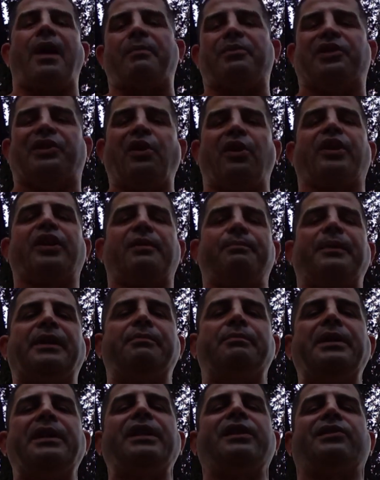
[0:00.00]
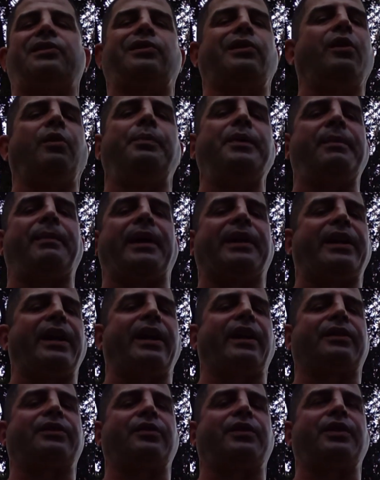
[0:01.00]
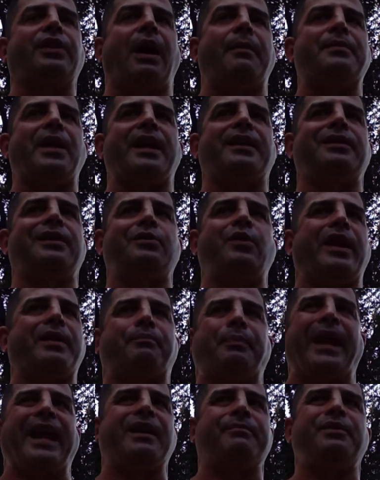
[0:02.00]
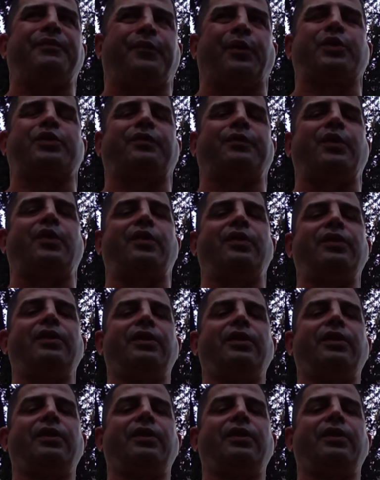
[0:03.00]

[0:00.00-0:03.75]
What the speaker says: I'm still going to be me and still be my character. I'm not, you ain't paying me, first of all.